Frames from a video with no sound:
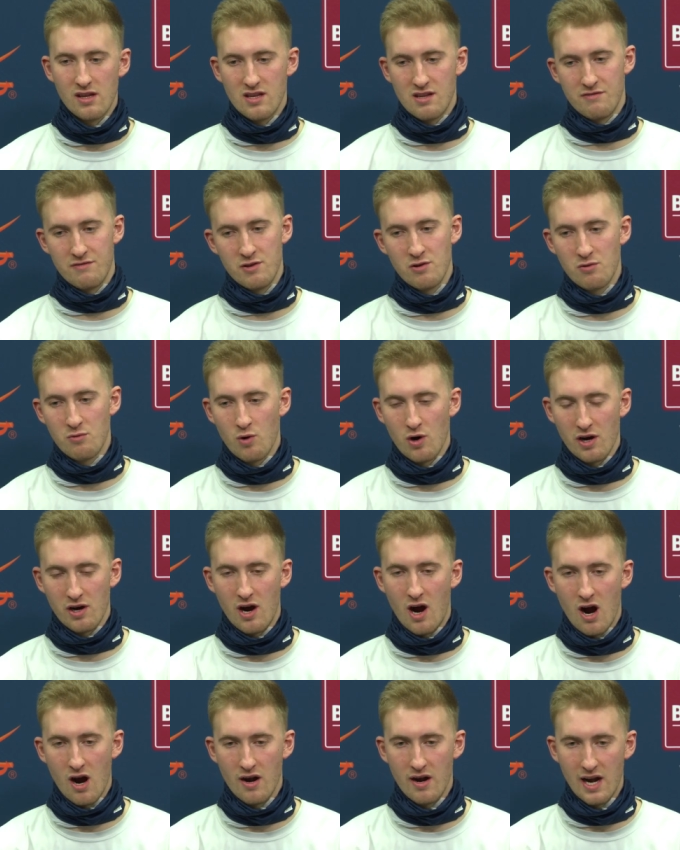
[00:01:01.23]
if you work
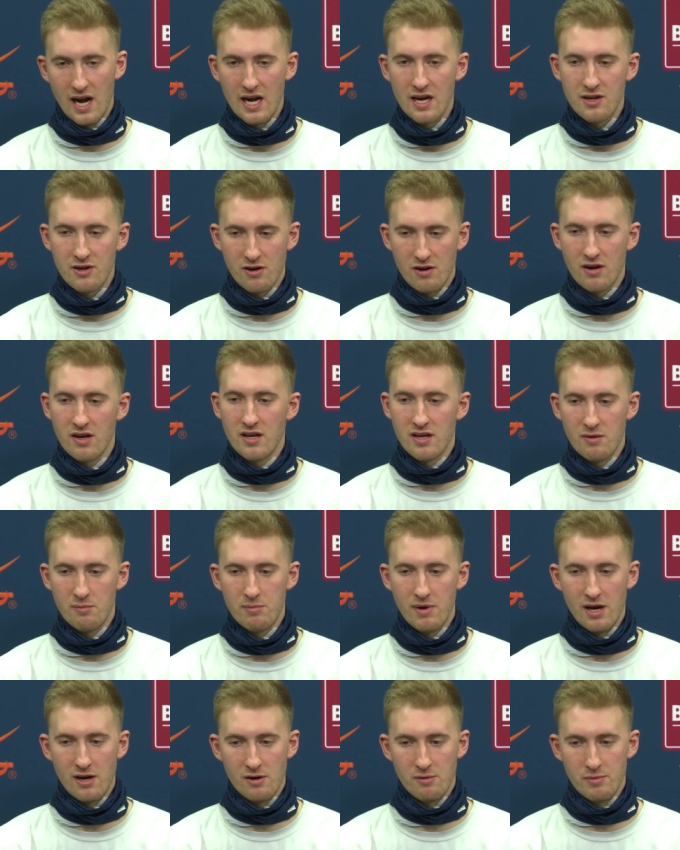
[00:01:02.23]
hard at it, you're going to get
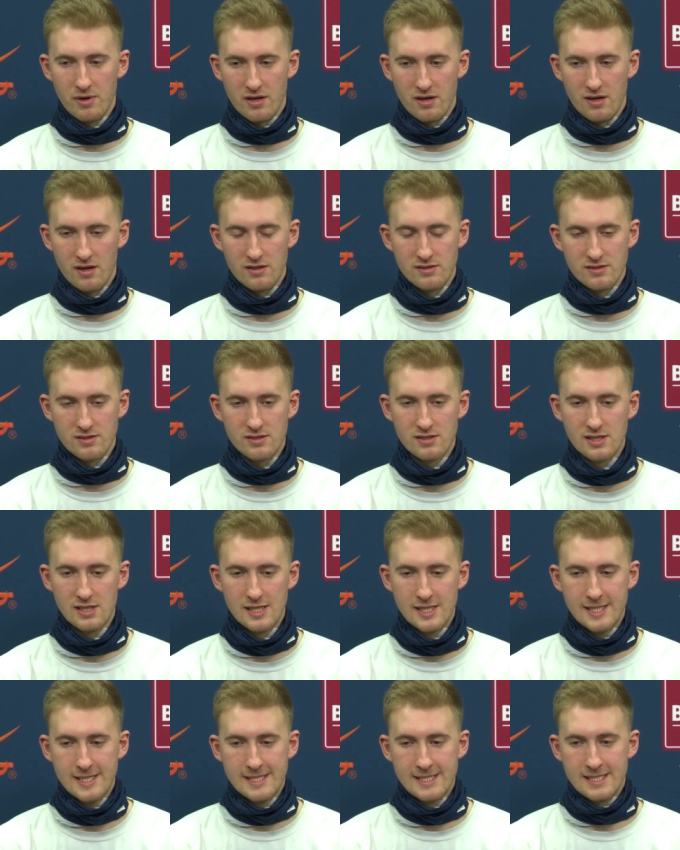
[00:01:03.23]
better because
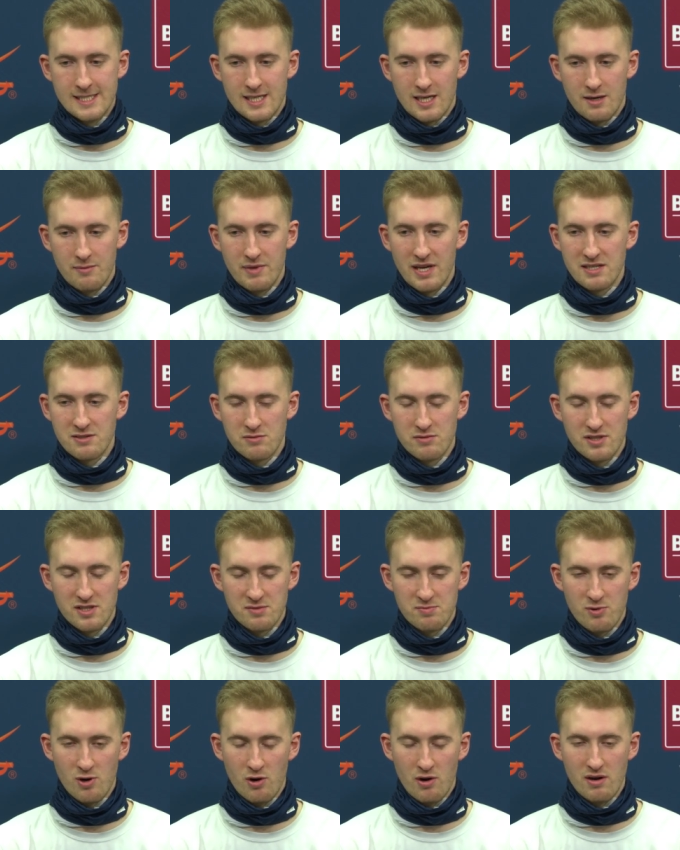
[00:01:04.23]
um, that's what this
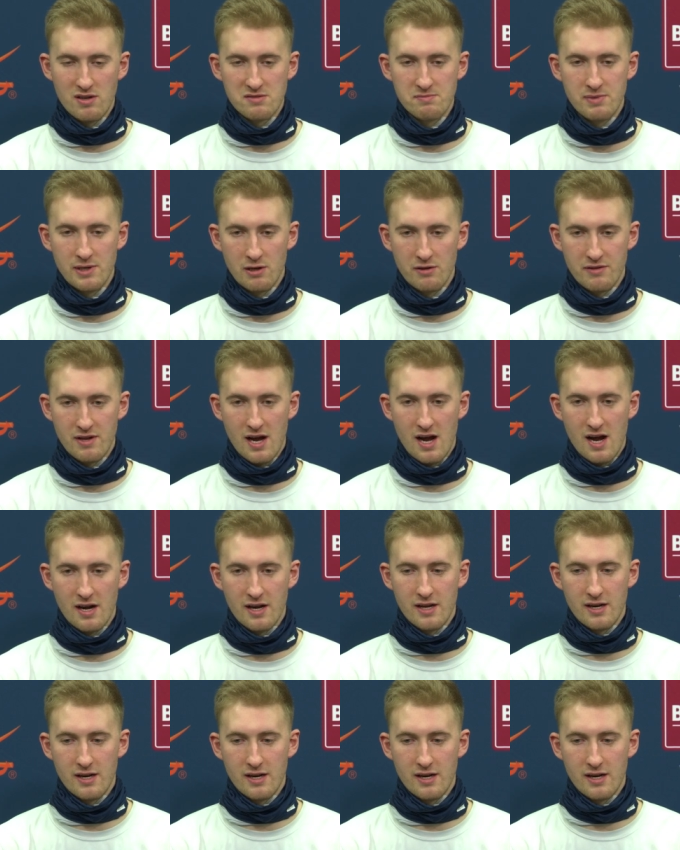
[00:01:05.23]
program is built on.